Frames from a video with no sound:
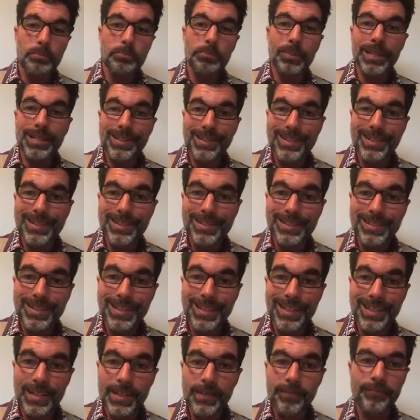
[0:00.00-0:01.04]

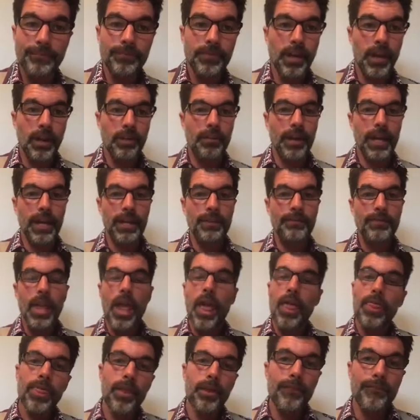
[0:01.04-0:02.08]
BTC. All right?
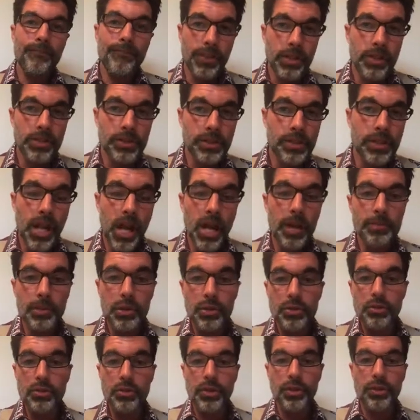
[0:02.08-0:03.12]
The first time you
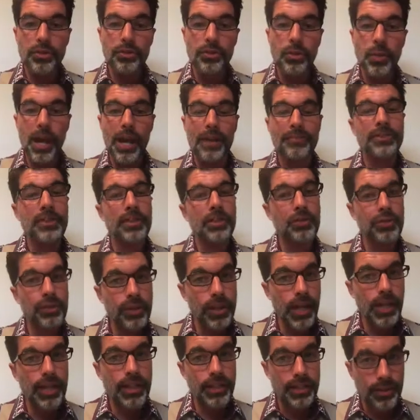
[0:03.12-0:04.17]
do this, you have to
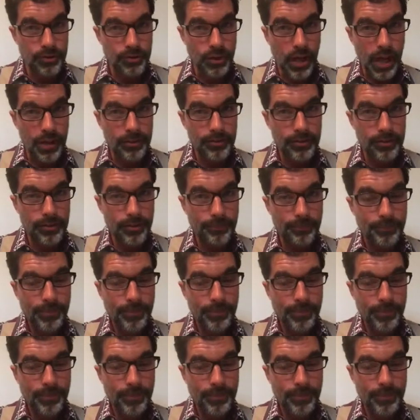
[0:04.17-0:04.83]
create an address.